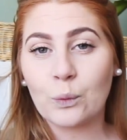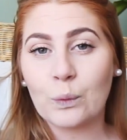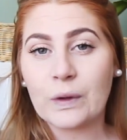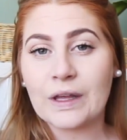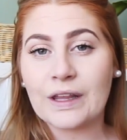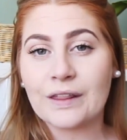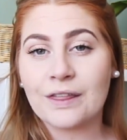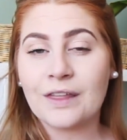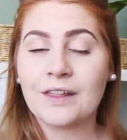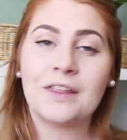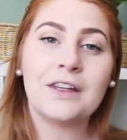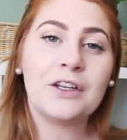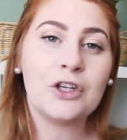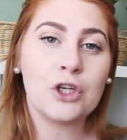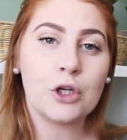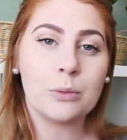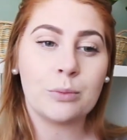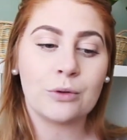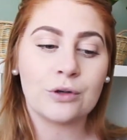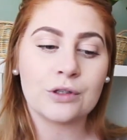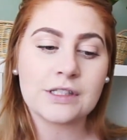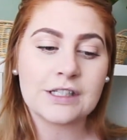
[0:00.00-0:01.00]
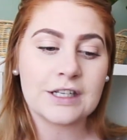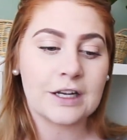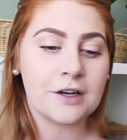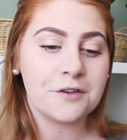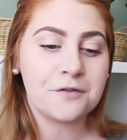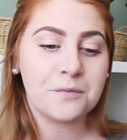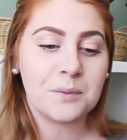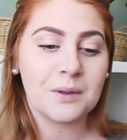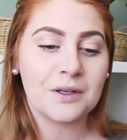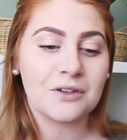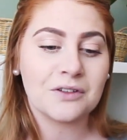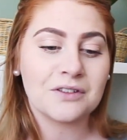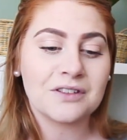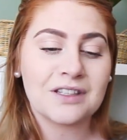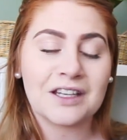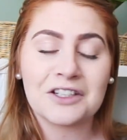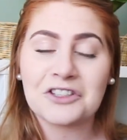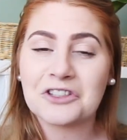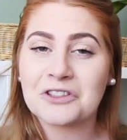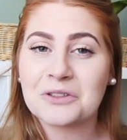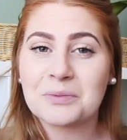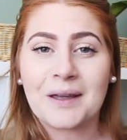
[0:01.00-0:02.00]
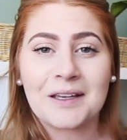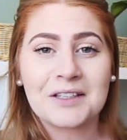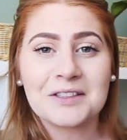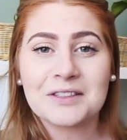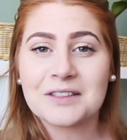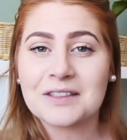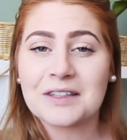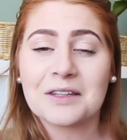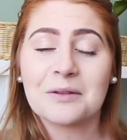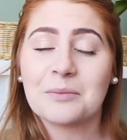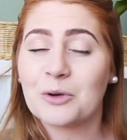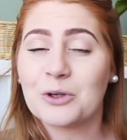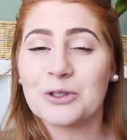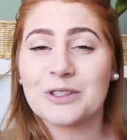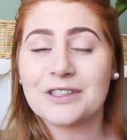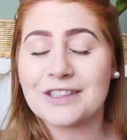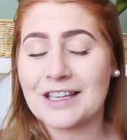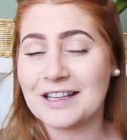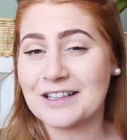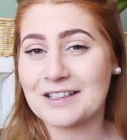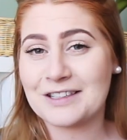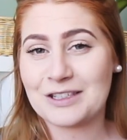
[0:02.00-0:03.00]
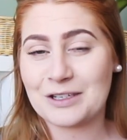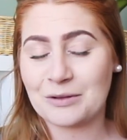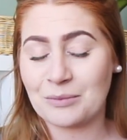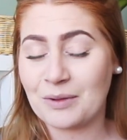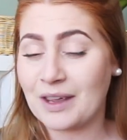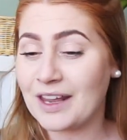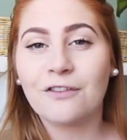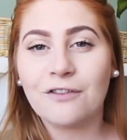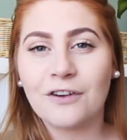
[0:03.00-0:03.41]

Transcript: with the newborn stuff because that just makes the most sense to me.